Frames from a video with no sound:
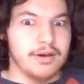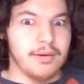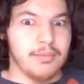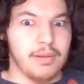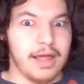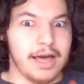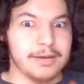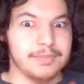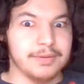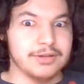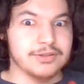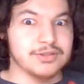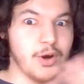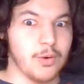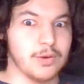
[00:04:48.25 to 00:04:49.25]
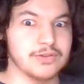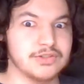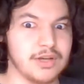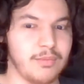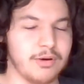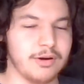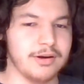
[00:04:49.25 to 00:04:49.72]
Blackbeard's going
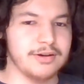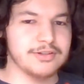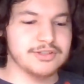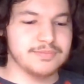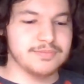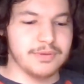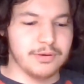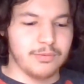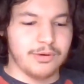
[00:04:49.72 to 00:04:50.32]
somewhere else, but